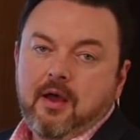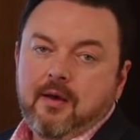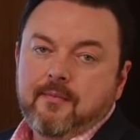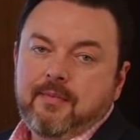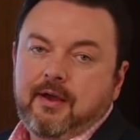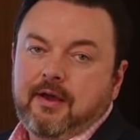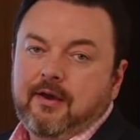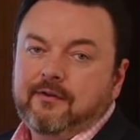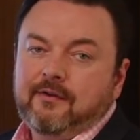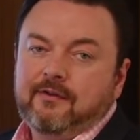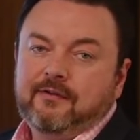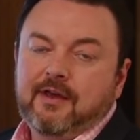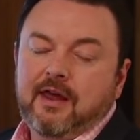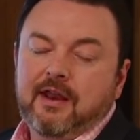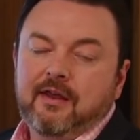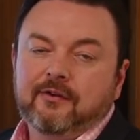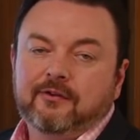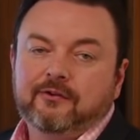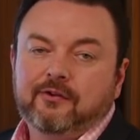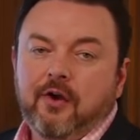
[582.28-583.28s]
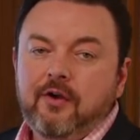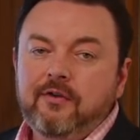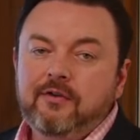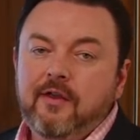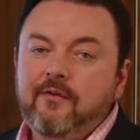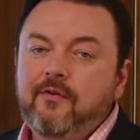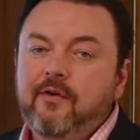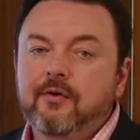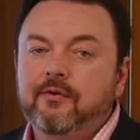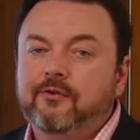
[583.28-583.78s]
because it's getting so
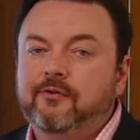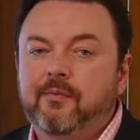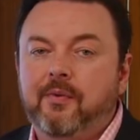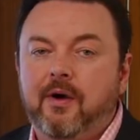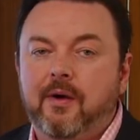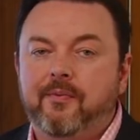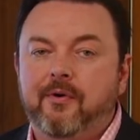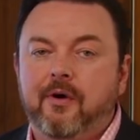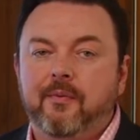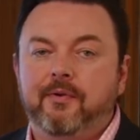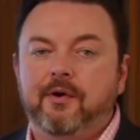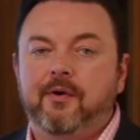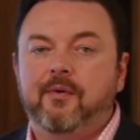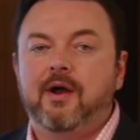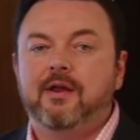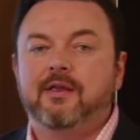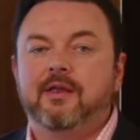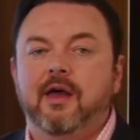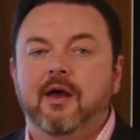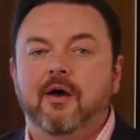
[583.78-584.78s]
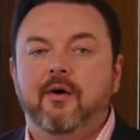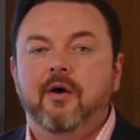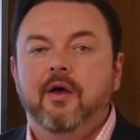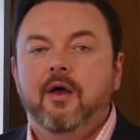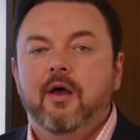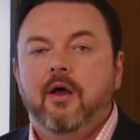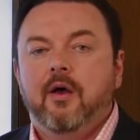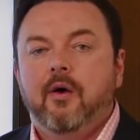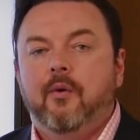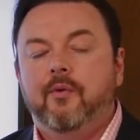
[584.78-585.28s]
difficult to buy property right now,
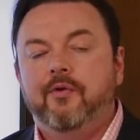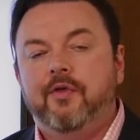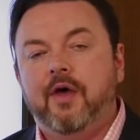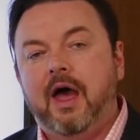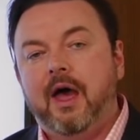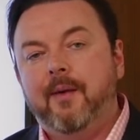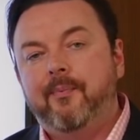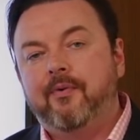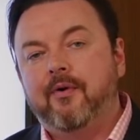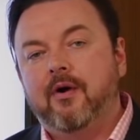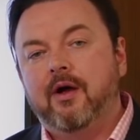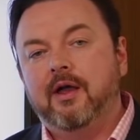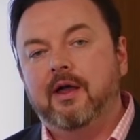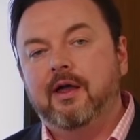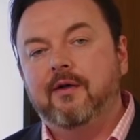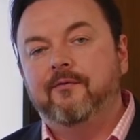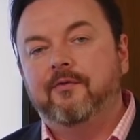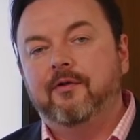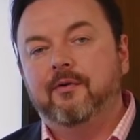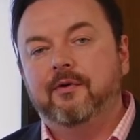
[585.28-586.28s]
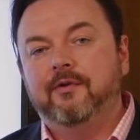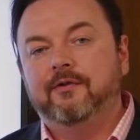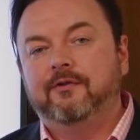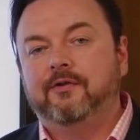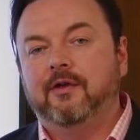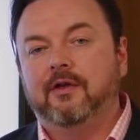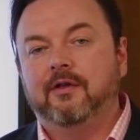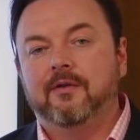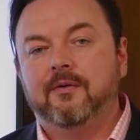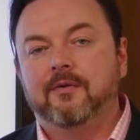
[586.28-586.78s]
with APRA
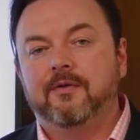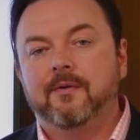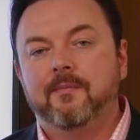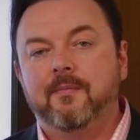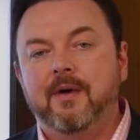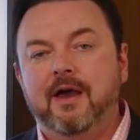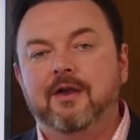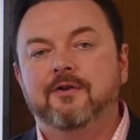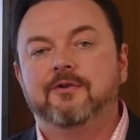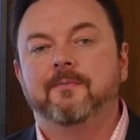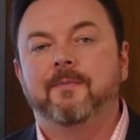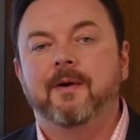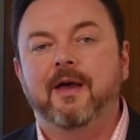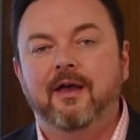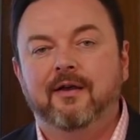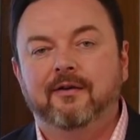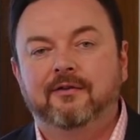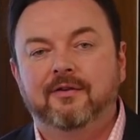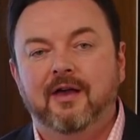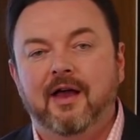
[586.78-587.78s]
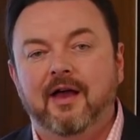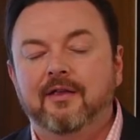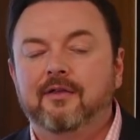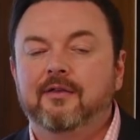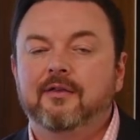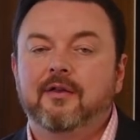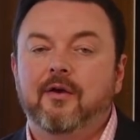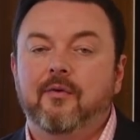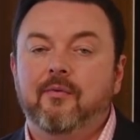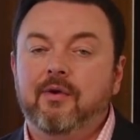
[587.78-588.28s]
influencing the major banks
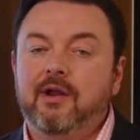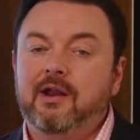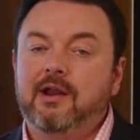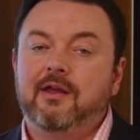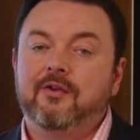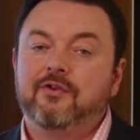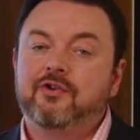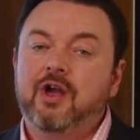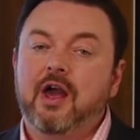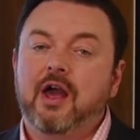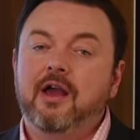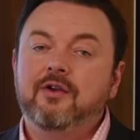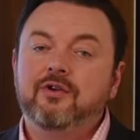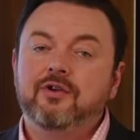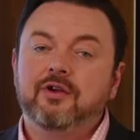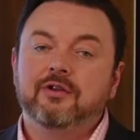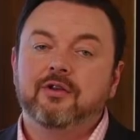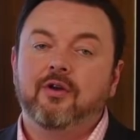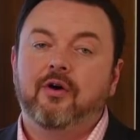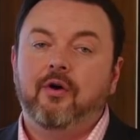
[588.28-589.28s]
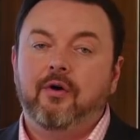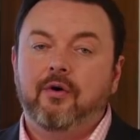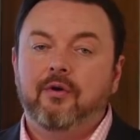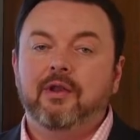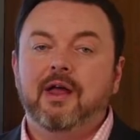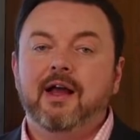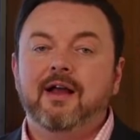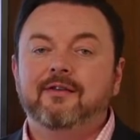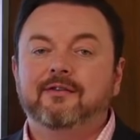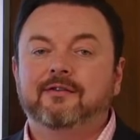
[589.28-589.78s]
and really changing the
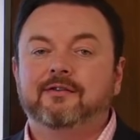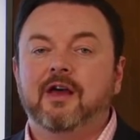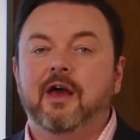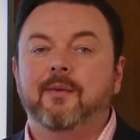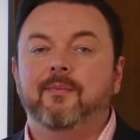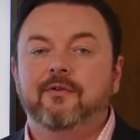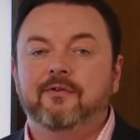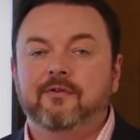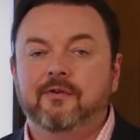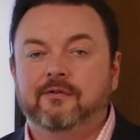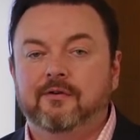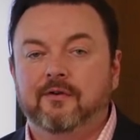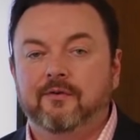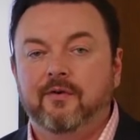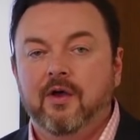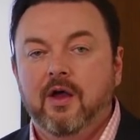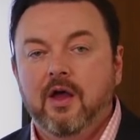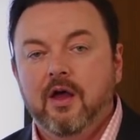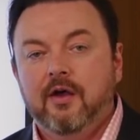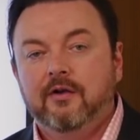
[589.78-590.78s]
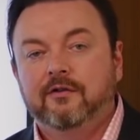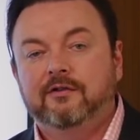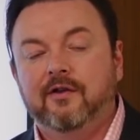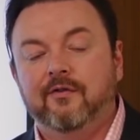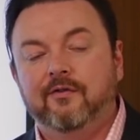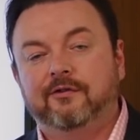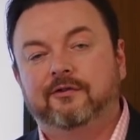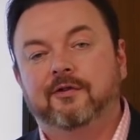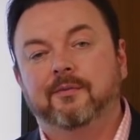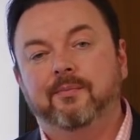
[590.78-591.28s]
whole landscape in terms of
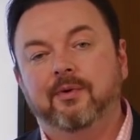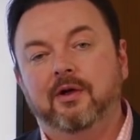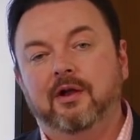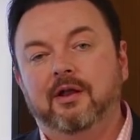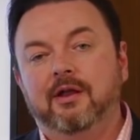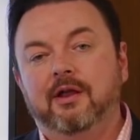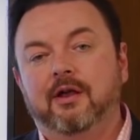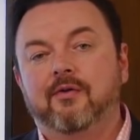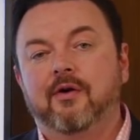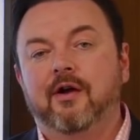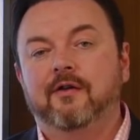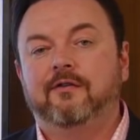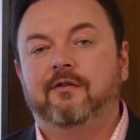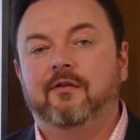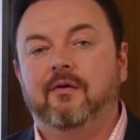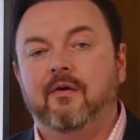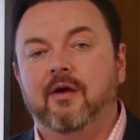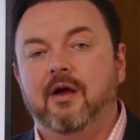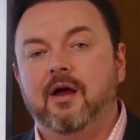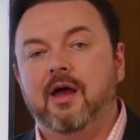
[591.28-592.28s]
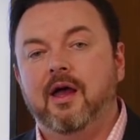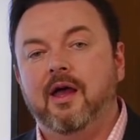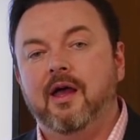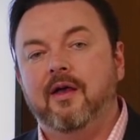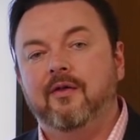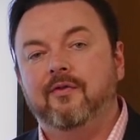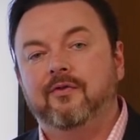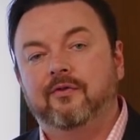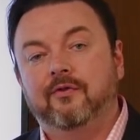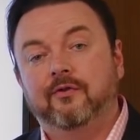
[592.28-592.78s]
serviceability criteria
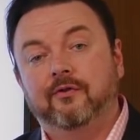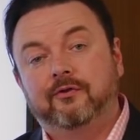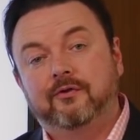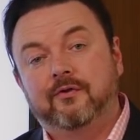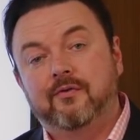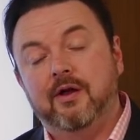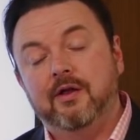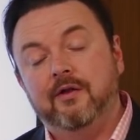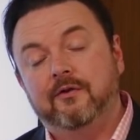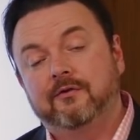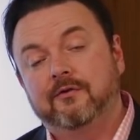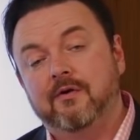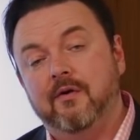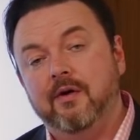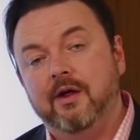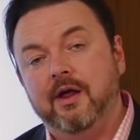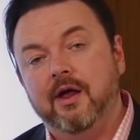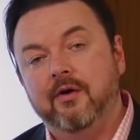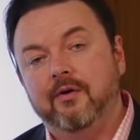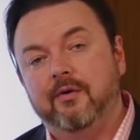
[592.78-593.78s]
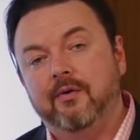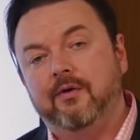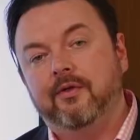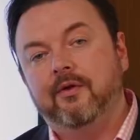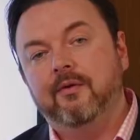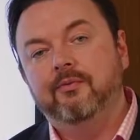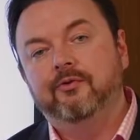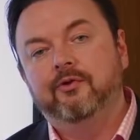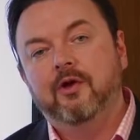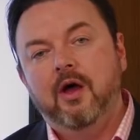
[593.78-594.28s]
and credit scoring
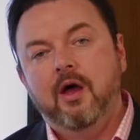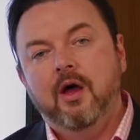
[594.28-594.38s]
algorithms.